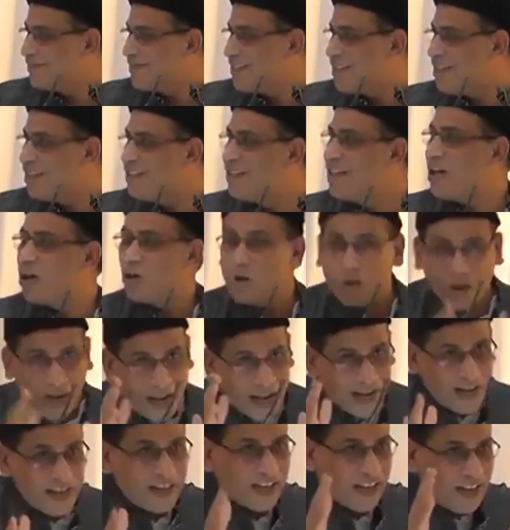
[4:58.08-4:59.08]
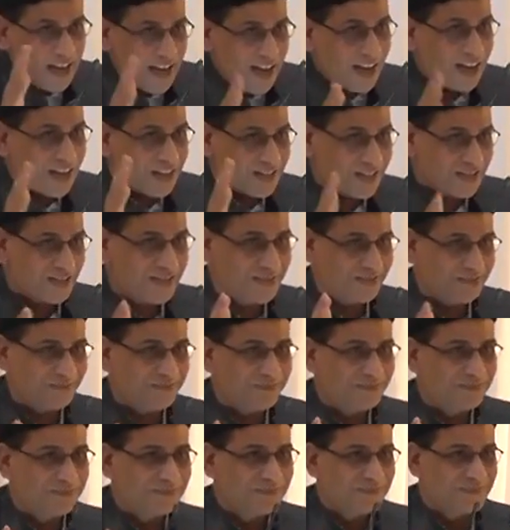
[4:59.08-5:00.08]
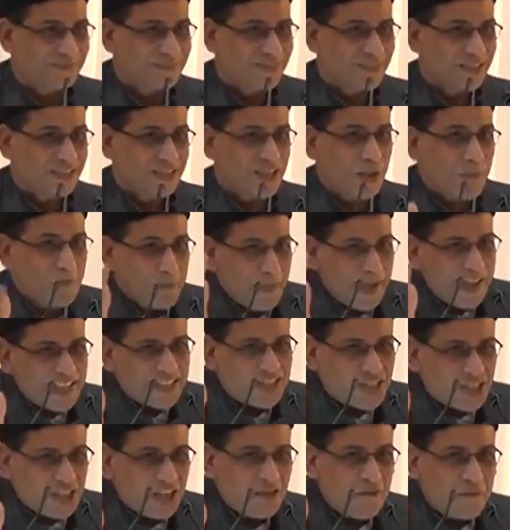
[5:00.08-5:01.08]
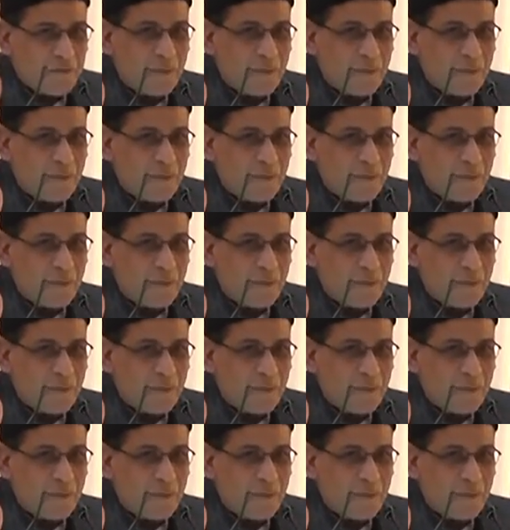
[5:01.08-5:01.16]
In the Quranic heirs, the massive